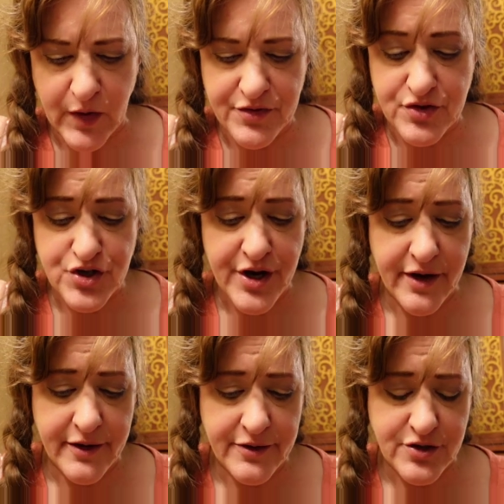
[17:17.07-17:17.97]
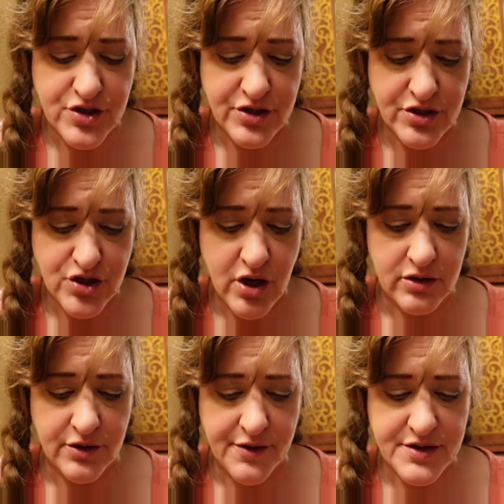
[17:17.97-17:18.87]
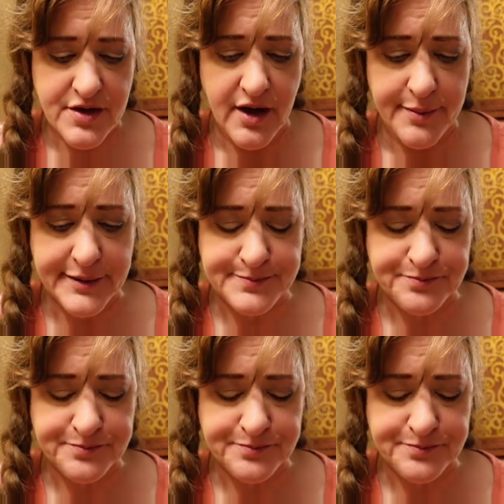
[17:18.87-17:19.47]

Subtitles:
The chocolate on the top